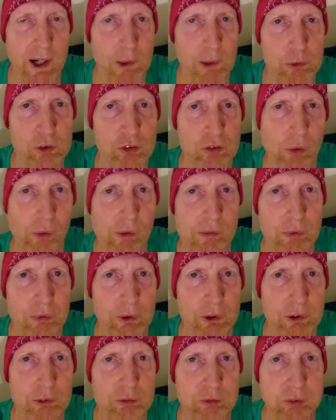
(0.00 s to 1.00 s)
I was
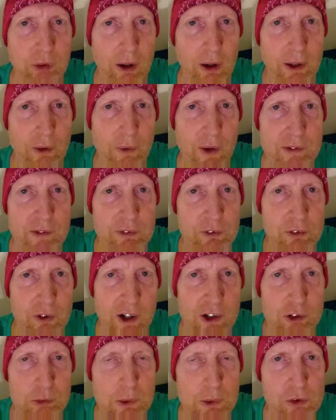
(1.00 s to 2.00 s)
delivering flyer
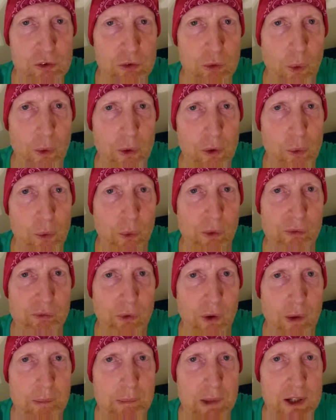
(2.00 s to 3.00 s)
advertisements door to door
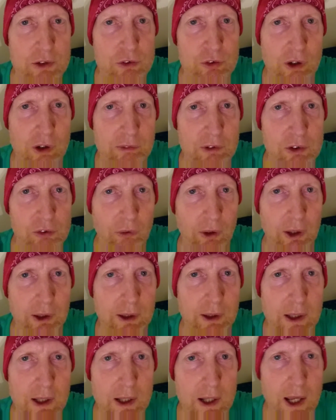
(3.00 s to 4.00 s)
for a maid service, like